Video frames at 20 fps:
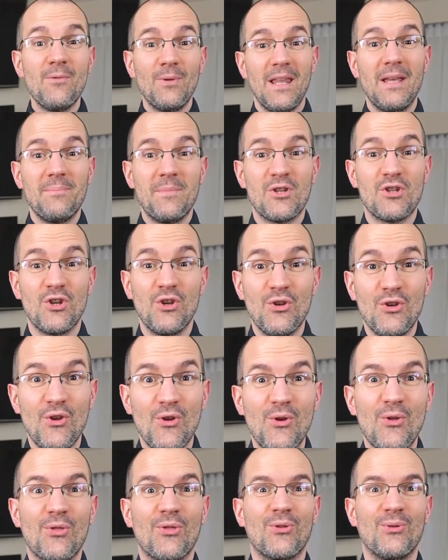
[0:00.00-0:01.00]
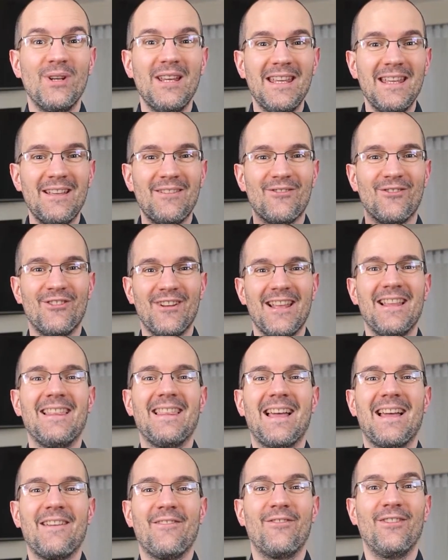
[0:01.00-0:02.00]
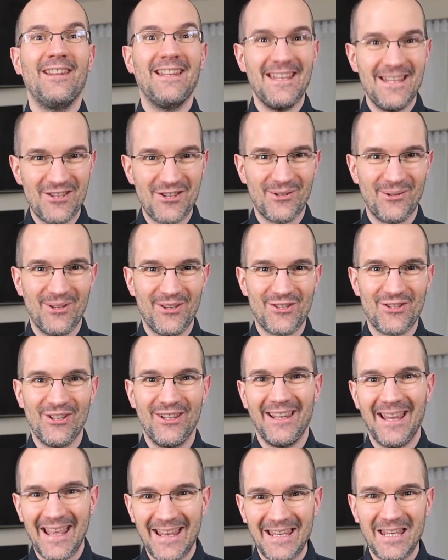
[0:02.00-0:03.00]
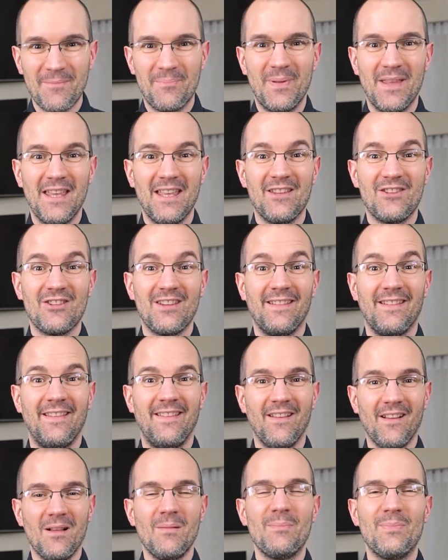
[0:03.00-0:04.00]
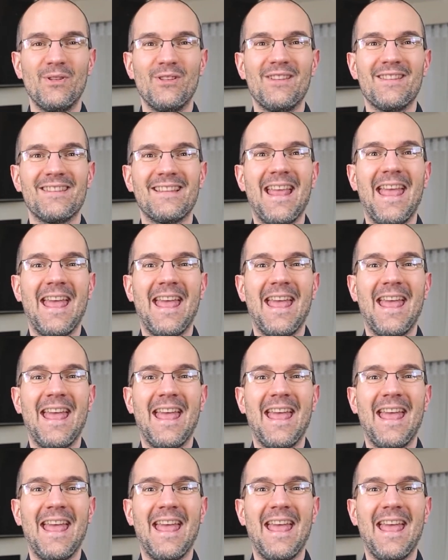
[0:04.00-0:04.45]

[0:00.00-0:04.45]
let me show you 3 real-life lead generation landing page examples